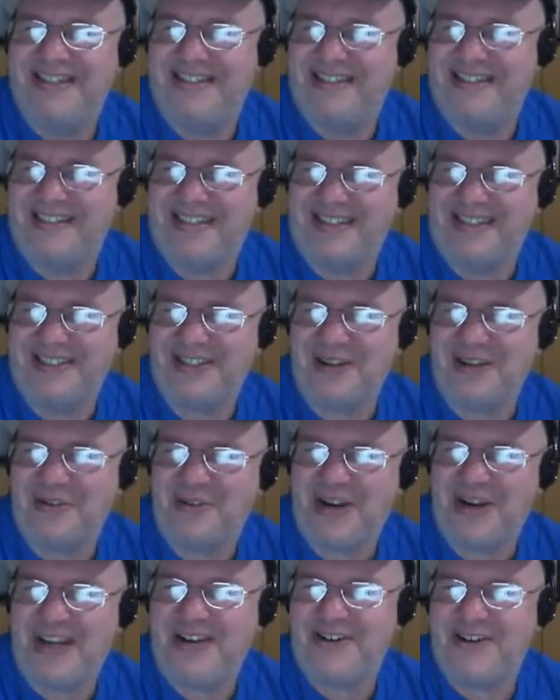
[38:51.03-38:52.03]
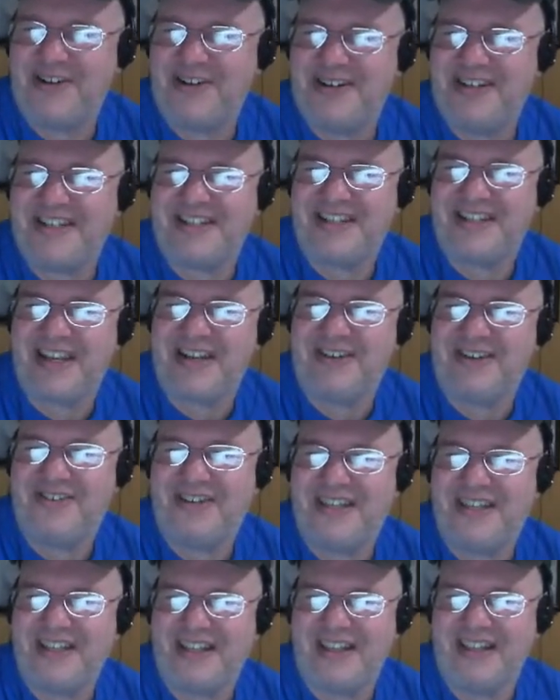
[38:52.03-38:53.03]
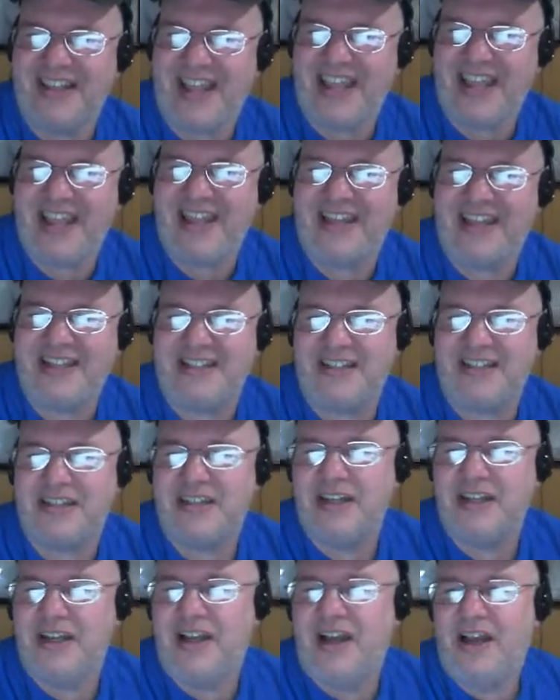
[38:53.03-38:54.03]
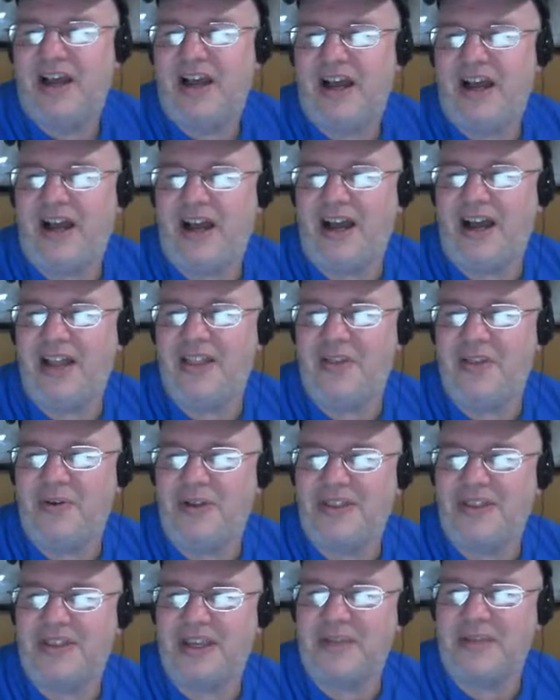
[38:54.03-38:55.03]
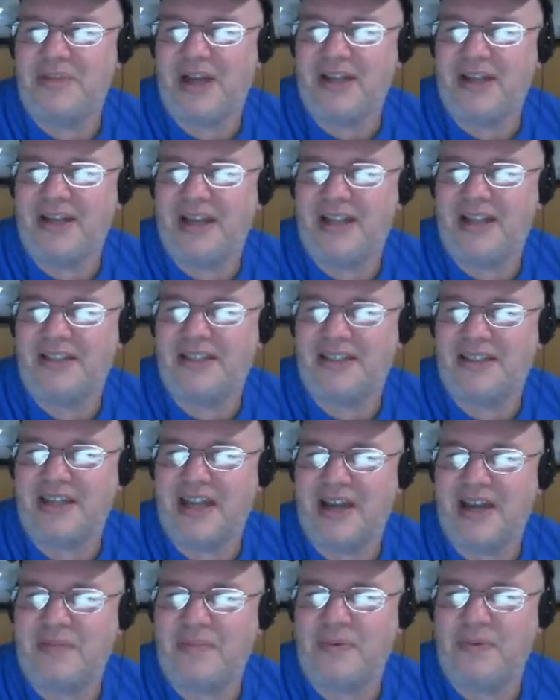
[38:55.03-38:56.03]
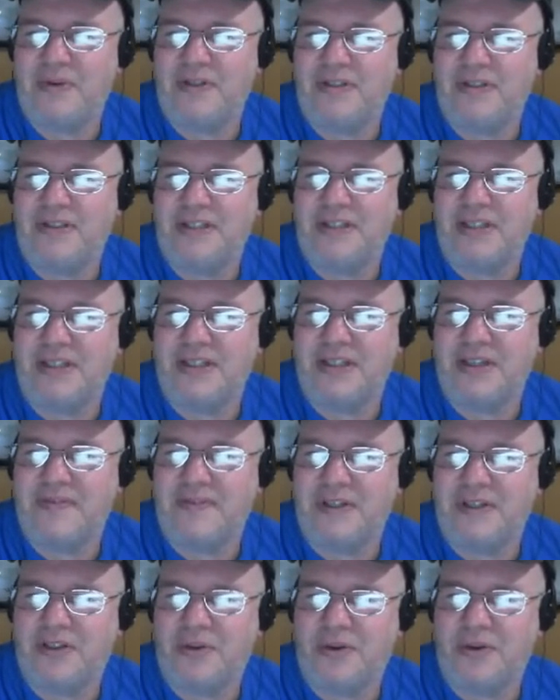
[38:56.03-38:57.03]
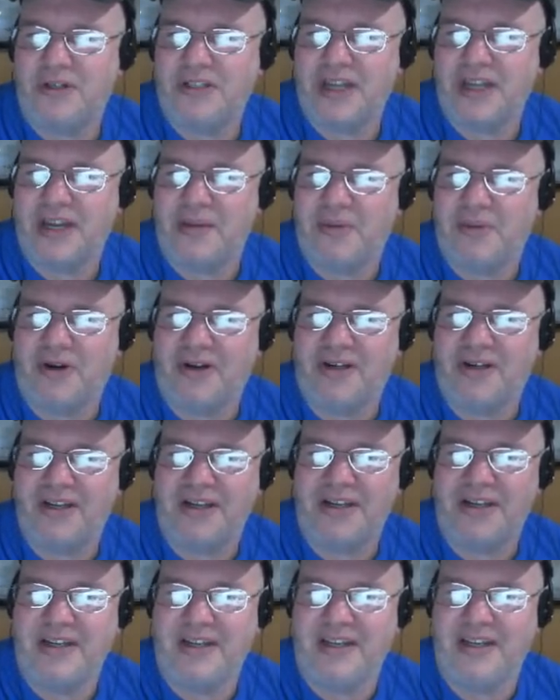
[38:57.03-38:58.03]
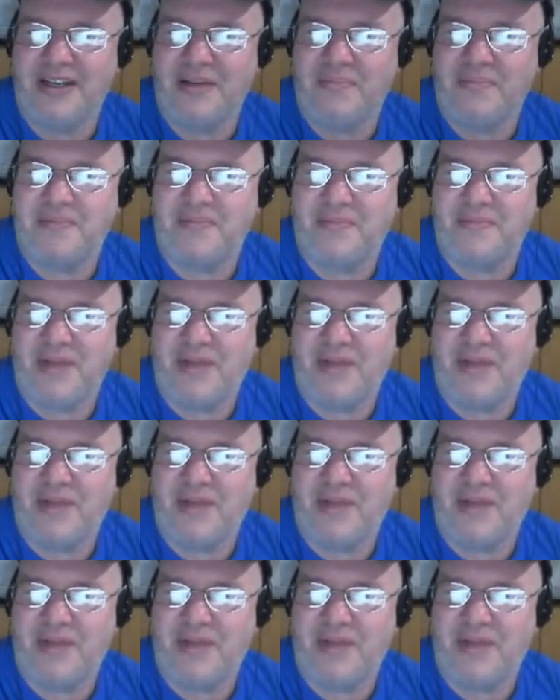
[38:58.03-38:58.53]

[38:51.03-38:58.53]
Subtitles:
There's no greater dictator in the land. The one thing about Nazi Cap was he lifted Thor's hammer. Yep.